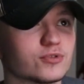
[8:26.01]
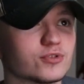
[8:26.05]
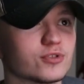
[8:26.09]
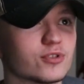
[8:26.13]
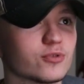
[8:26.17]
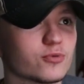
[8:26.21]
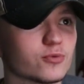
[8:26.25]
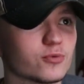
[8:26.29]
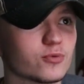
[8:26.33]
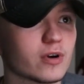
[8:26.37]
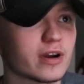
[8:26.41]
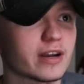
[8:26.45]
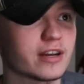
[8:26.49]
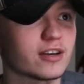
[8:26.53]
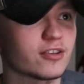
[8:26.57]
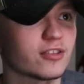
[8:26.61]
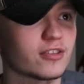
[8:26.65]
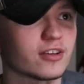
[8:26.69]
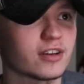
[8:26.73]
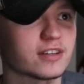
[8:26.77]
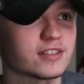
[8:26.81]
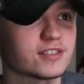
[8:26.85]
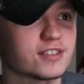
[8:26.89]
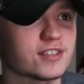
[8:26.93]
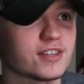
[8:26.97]
was the right
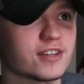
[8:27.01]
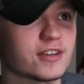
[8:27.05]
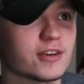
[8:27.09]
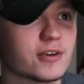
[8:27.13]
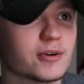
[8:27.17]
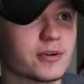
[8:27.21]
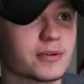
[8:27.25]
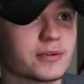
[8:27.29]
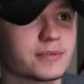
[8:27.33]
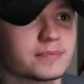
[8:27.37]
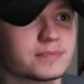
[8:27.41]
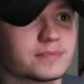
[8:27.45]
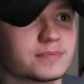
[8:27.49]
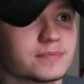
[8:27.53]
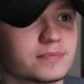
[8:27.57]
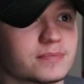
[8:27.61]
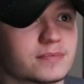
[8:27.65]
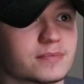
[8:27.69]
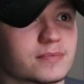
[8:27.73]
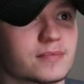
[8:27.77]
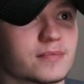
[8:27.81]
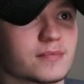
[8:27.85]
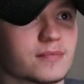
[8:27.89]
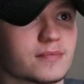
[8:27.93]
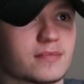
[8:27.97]
thing to do.
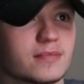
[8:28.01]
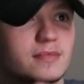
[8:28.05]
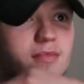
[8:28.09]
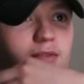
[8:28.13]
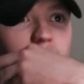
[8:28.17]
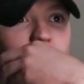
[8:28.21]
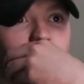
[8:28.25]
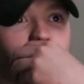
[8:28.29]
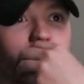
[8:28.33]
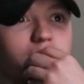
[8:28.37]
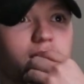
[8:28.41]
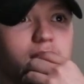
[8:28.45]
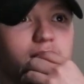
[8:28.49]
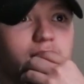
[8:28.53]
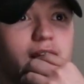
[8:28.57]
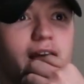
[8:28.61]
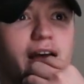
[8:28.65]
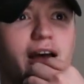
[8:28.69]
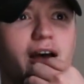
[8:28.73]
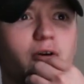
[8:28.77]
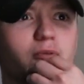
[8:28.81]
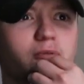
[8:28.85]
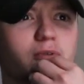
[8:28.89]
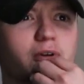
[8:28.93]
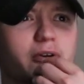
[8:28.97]

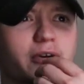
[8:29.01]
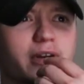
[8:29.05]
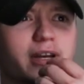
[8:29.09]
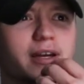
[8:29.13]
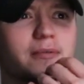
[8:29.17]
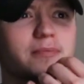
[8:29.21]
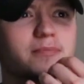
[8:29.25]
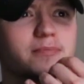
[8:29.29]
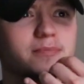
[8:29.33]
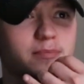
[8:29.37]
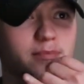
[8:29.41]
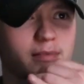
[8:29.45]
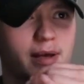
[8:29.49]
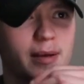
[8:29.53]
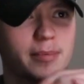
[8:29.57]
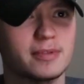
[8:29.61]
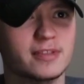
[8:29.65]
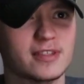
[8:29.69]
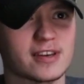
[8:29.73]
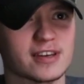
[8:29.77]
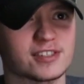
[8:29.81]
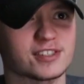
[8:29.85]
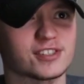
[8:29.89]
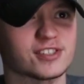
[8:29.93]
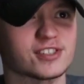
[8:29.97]
Ow. Okay, maybe
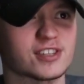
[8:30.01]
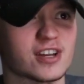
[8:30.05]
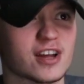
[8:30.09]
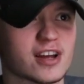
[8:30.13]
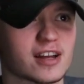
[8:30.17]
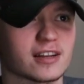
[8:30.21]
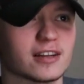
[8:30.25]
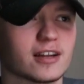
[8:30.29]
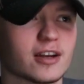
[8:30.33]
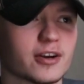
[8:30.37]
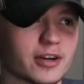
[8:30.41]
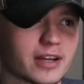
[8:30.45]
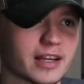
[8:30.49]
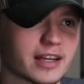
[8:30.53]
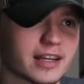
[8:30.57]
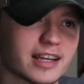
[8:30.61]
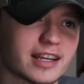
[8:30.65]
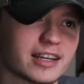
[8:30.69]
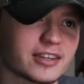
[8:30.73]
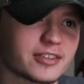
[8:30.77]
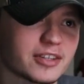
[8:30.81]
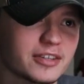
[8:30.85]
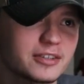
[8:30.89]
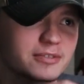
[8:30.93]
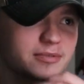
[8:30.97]
this is not... Okay, I
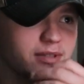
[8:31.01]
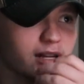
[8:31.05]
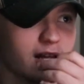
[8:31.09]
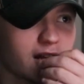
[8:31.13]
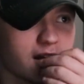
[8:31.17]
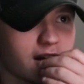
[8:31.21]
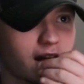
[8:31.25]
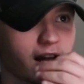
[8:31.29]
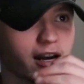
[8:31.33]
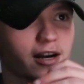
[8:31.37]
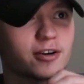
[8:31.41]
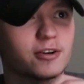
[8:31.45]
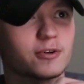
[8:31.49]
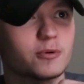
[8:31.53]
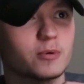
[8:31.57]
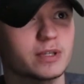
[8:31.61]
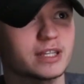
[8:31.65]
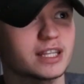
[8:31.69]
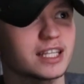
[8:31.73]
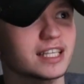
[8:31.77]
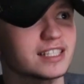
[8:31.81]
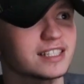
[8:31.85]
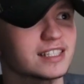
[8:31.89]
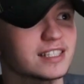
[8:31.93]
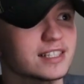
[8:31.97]
don't know. I don't know
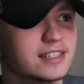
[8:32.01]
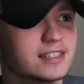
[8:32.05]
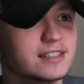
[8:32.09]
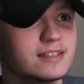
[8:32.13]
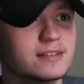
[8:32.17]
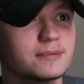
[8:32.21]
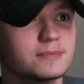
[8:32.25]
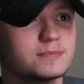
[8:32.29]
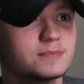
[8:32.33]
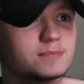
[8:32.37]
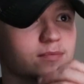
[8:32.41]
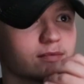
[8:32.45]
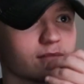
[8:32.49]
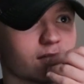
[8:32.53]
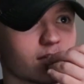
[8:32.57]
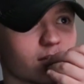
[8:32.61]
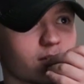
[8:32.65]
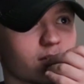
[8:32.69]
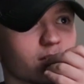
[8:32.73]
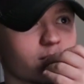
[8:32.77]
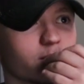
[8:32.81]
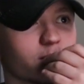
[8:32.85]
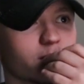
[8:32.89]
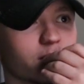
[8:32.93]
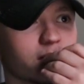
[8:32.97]
what this is.
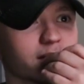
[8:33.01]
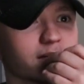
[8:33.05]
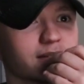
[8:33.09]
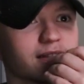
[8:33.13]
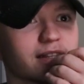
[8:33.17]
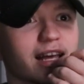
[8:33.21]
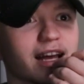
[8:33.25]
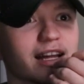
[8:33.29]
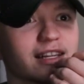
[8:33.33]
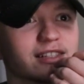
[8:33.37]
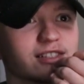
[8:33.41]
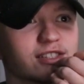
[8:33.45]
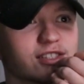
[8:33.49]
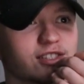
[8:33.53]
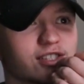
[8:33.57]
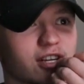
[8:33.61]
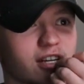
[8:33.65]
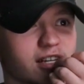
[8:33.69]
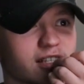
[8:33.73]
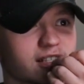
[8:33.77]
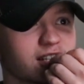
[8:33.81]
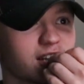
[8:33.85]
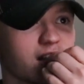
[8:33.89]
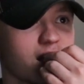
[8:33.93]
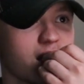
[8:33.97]
But that
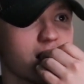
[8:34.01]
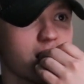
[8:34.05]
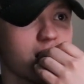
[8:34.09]
sucks.